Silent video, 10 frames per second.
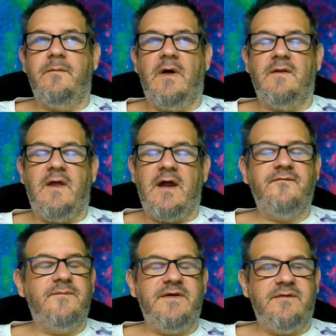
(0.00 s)
a lot of
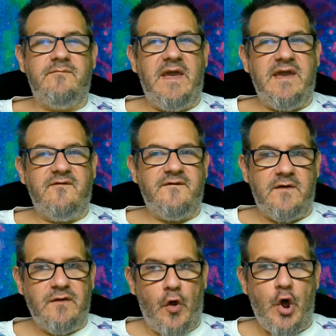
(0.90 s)
them didn't make it
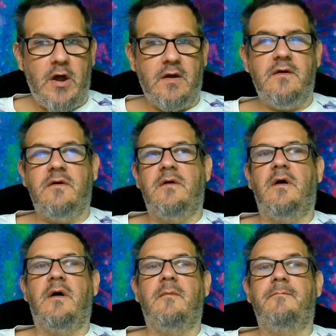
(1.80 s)
very long,
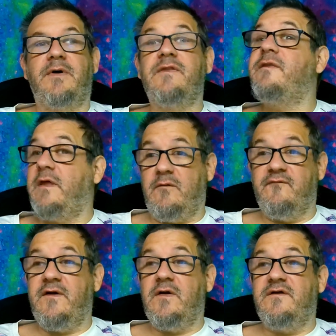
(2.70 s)
but they were
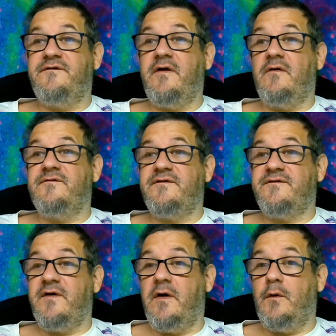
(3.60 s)
very good shows.
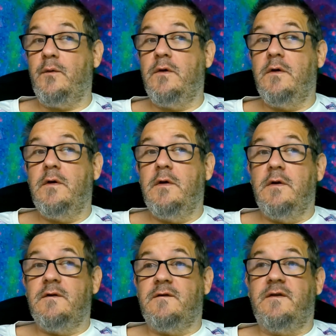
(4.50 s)
So,
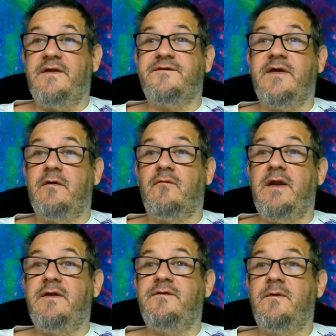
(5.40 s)
let's get right
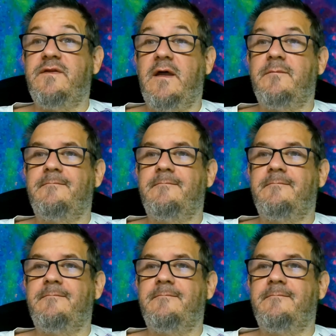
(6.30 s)
into it then.